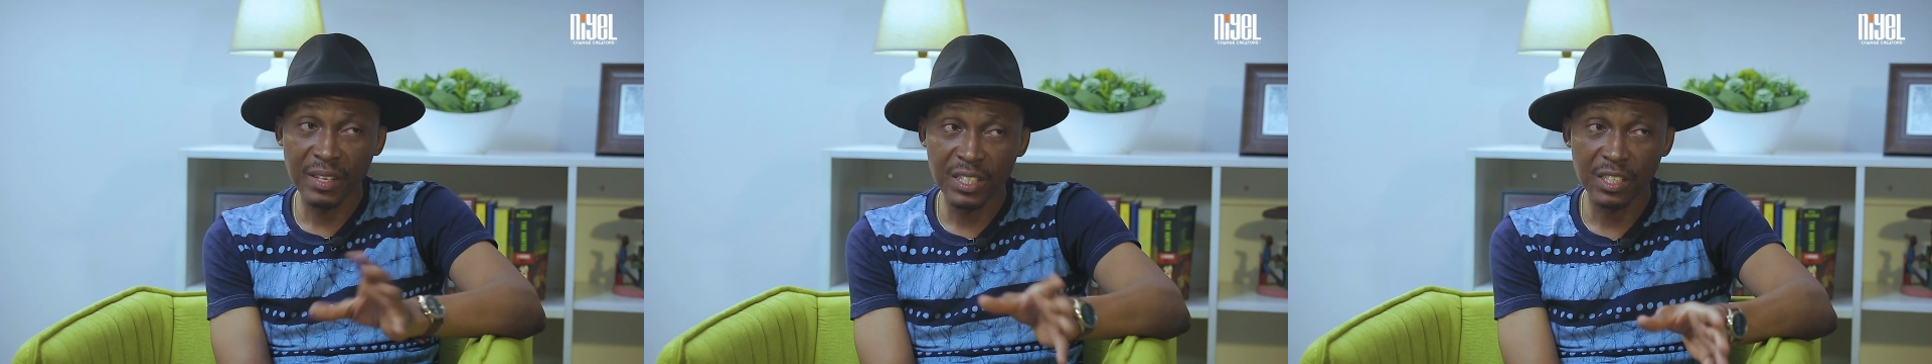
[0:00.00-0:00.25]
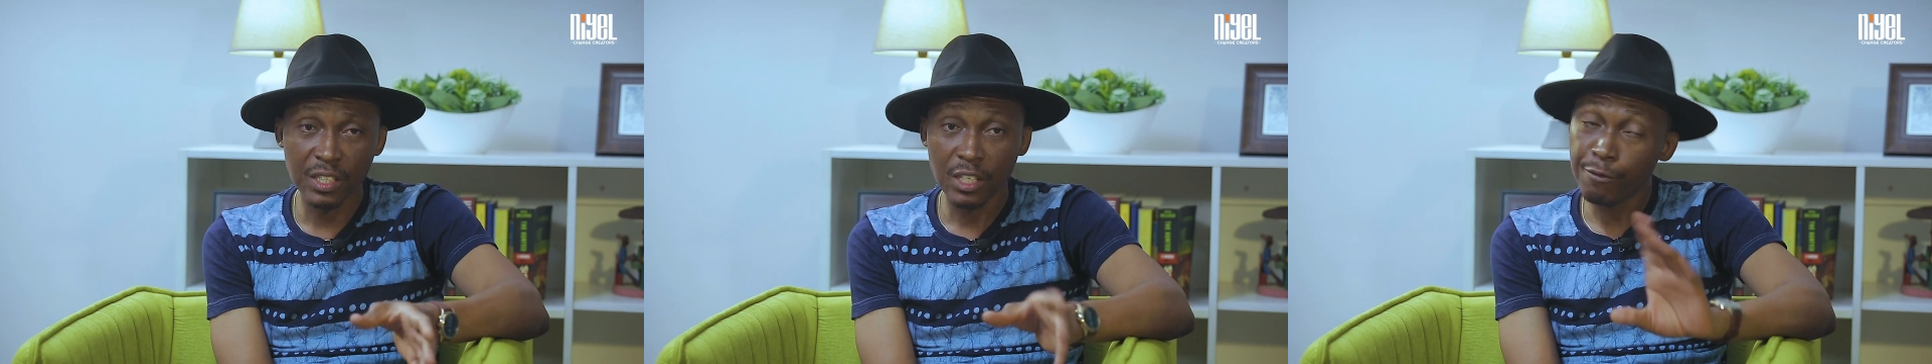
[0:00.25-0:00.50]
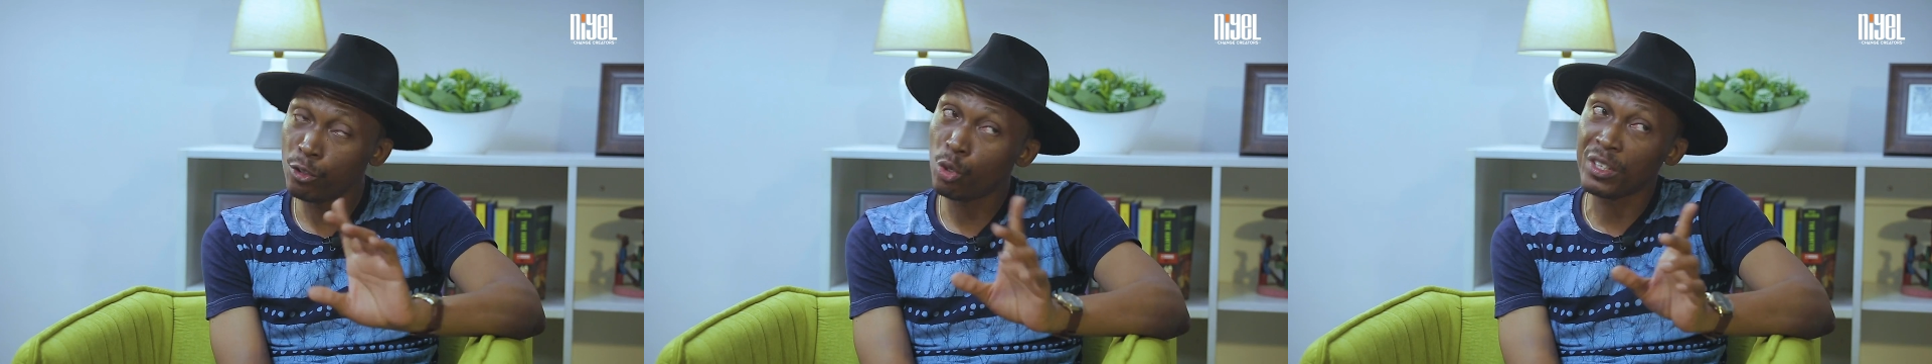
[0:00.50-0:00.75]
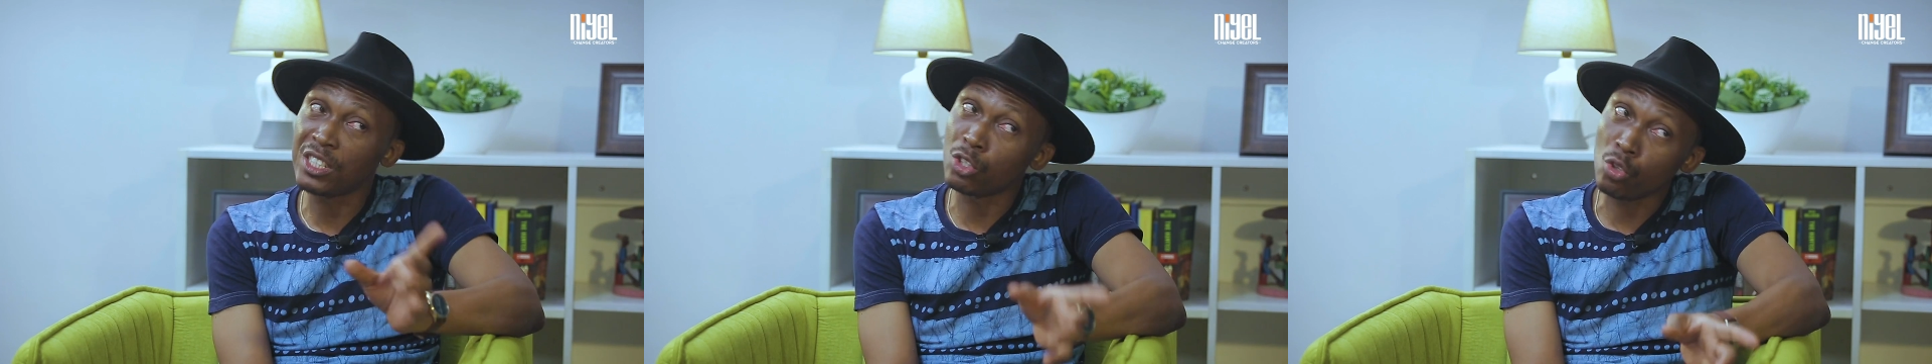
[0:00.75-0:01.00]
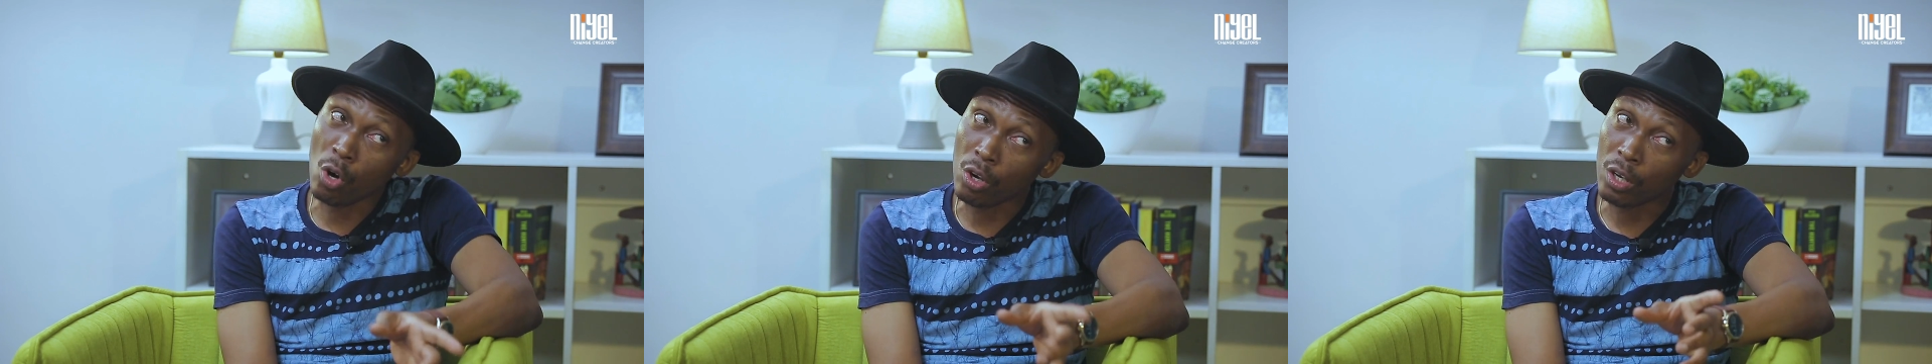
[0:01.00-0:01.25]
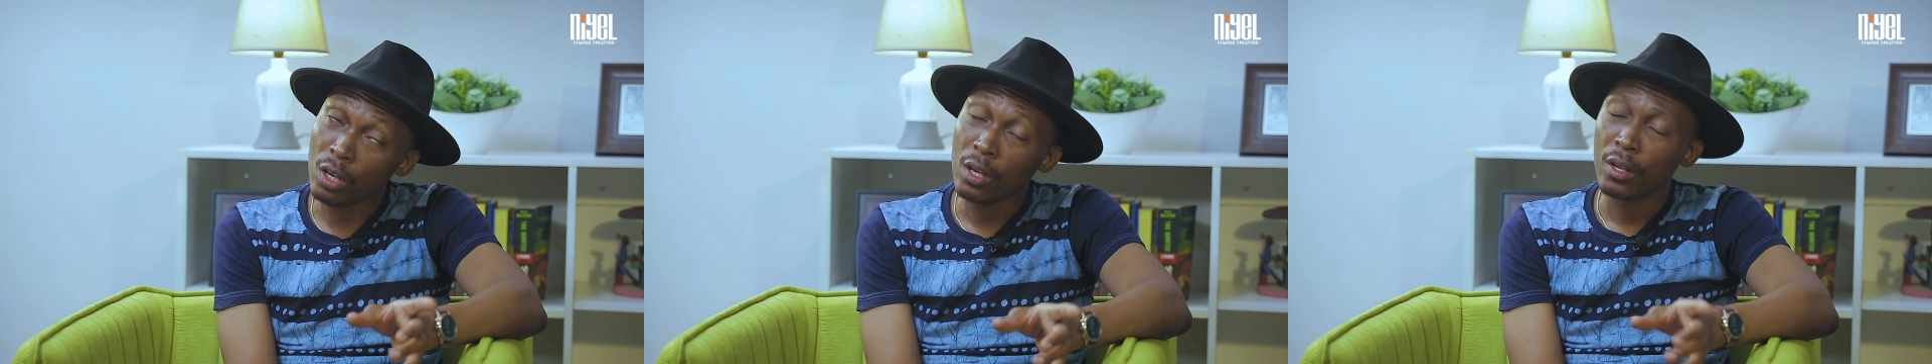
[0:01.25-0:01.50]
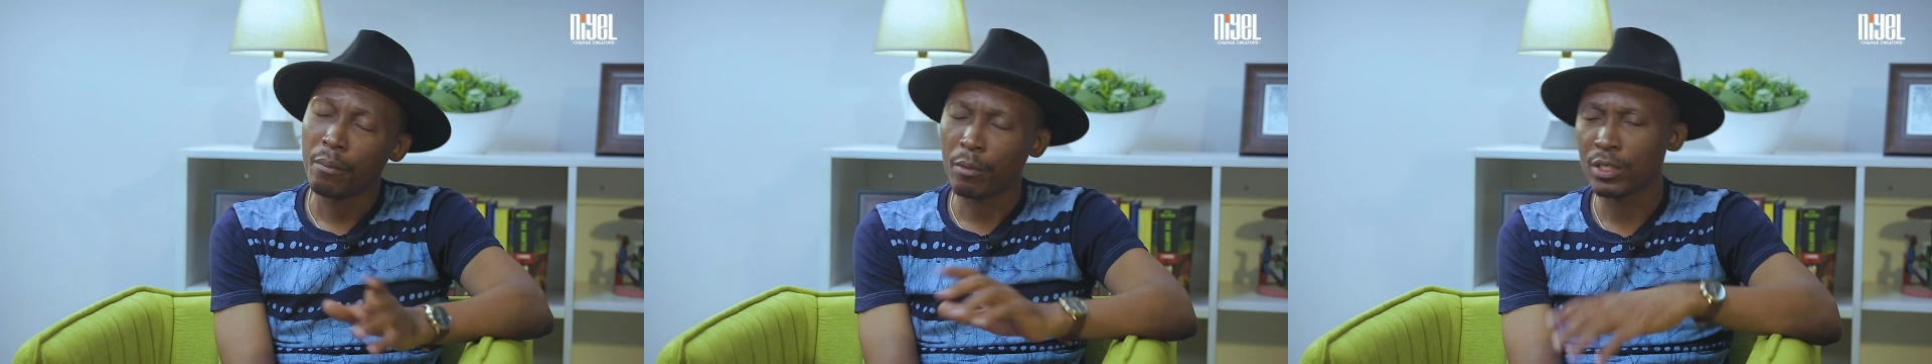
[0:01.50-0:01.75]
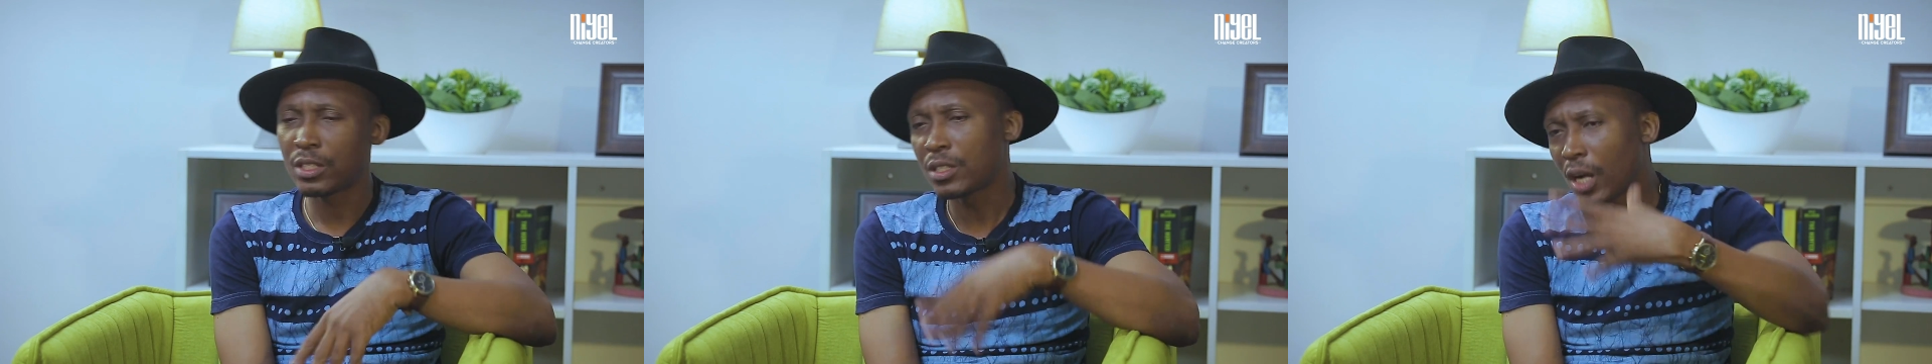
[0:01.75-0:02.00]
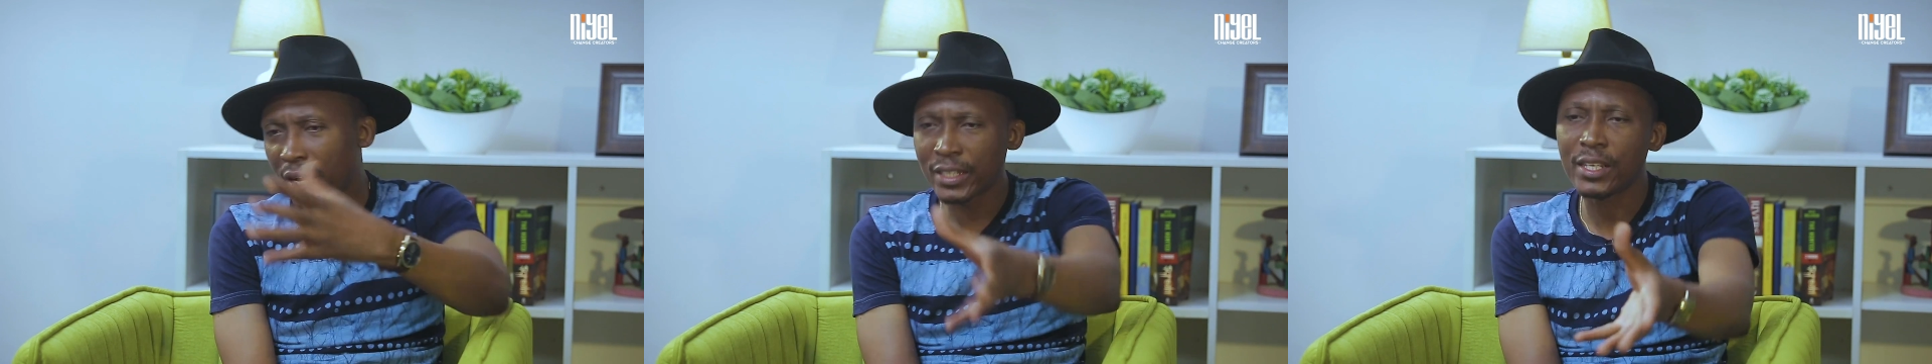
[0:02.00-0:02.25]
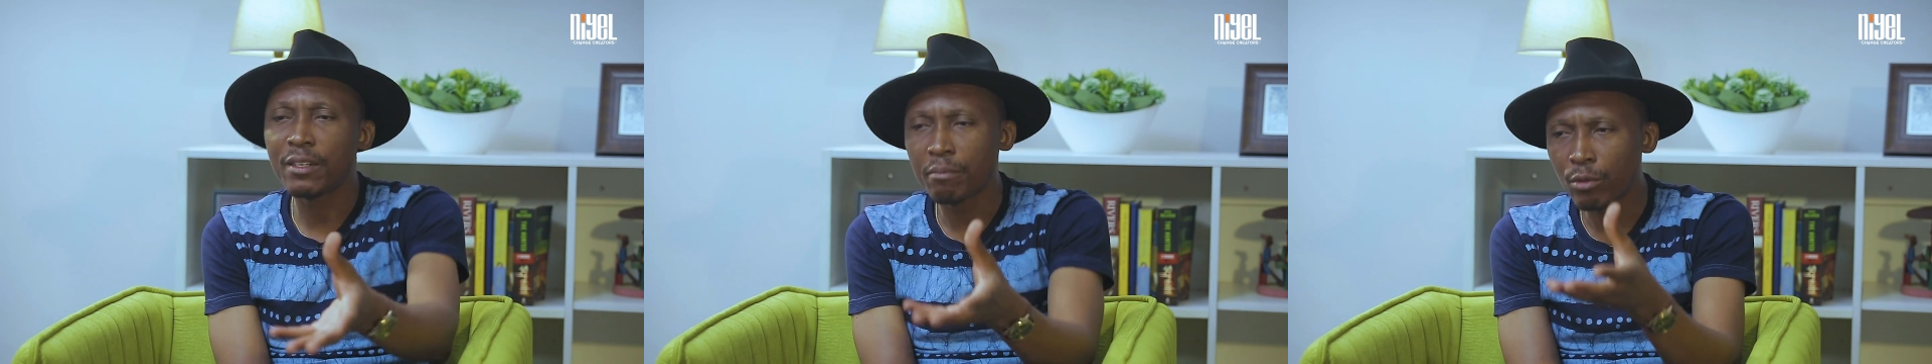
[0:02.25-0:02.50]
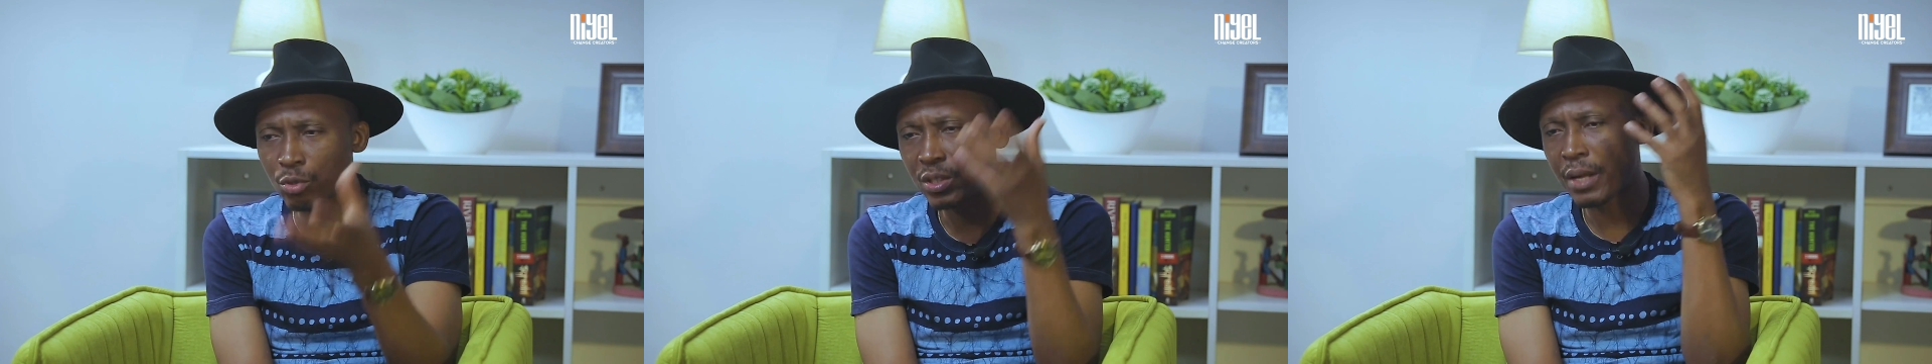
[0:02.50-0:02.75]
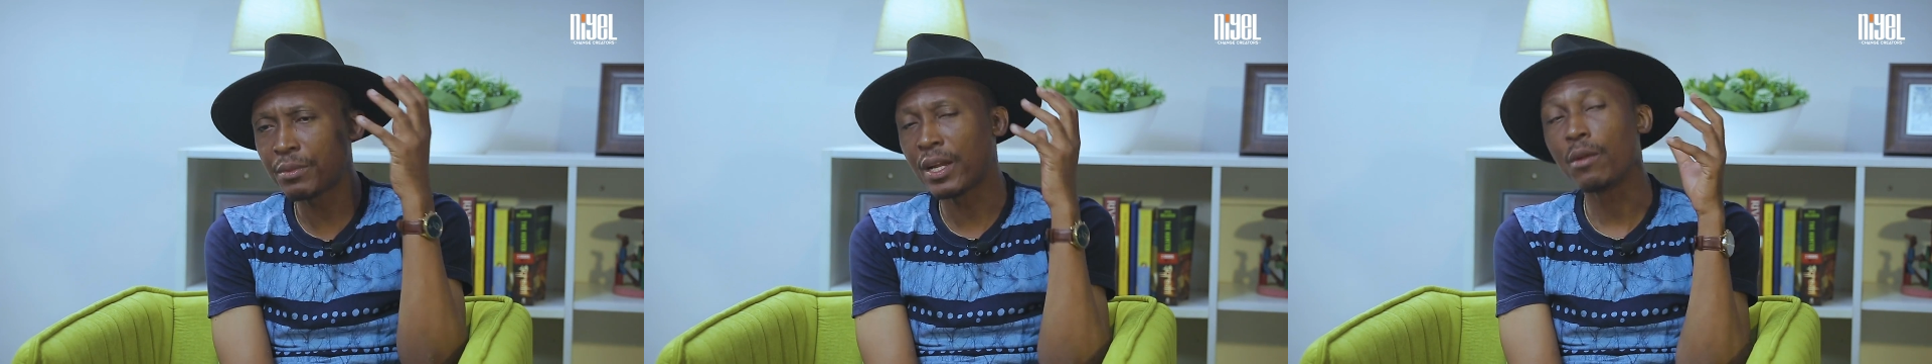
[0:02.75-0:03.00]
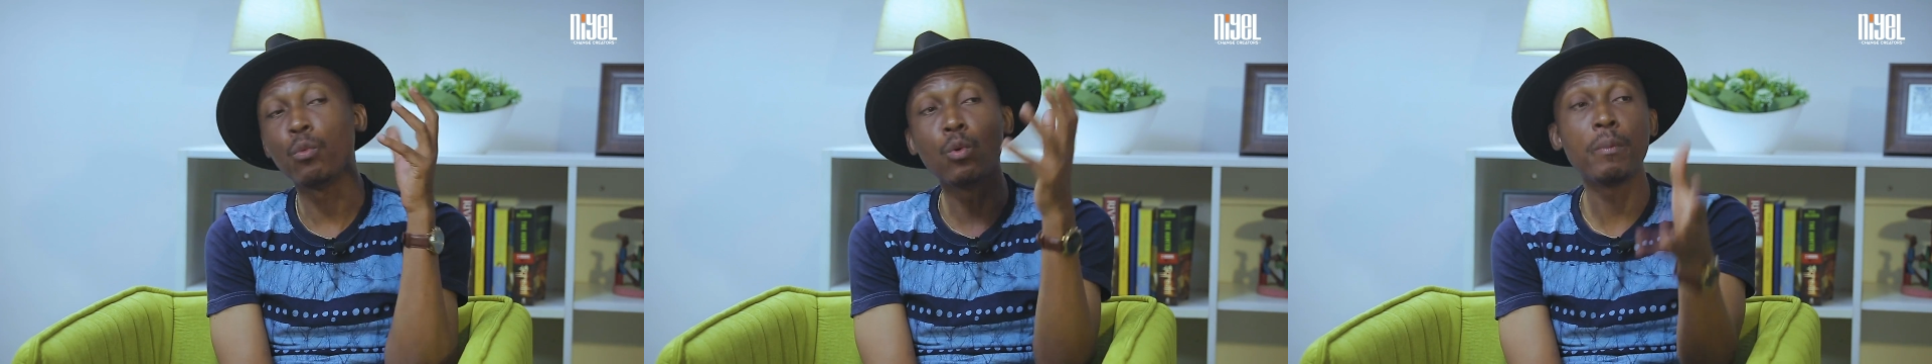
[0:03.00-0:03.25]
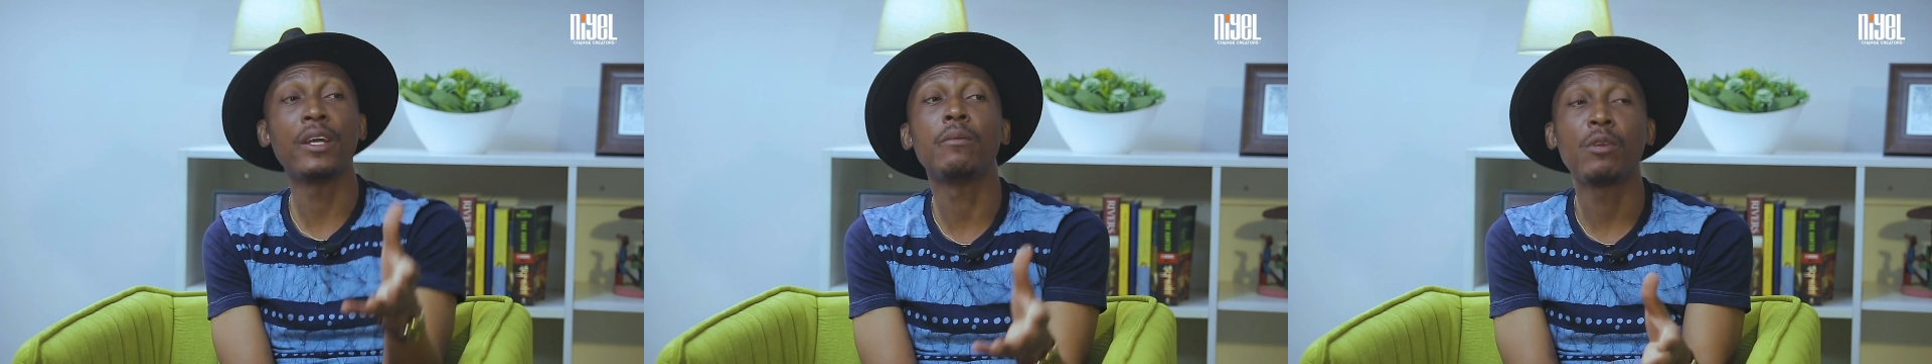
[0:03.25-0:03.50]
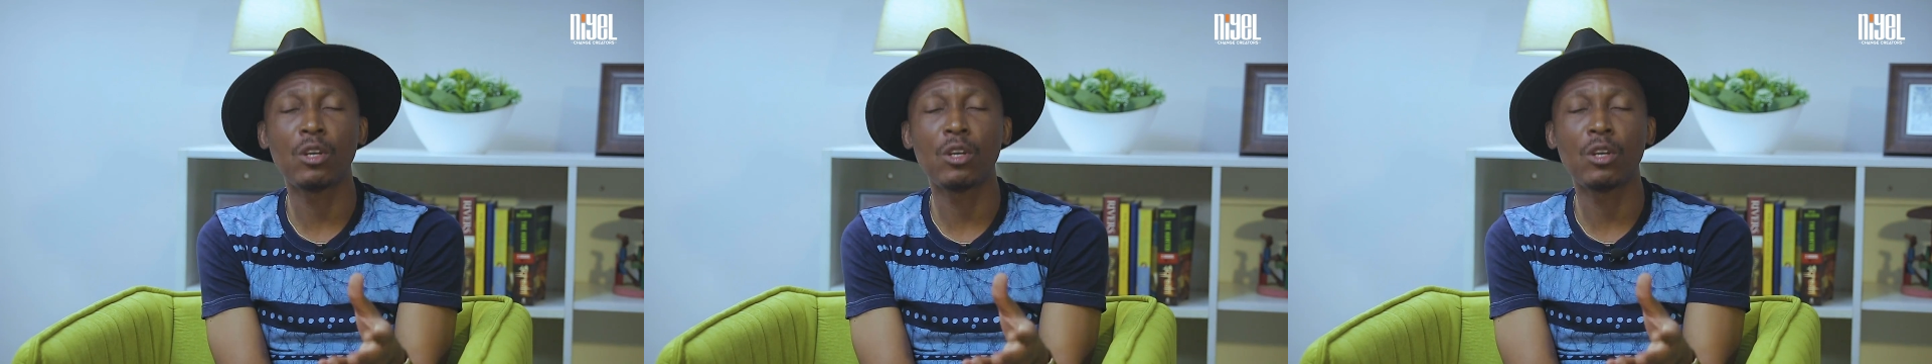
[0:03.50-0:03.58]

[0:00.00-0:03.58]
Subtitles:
messaging, even though it is wrong, but it's targeted most times at women,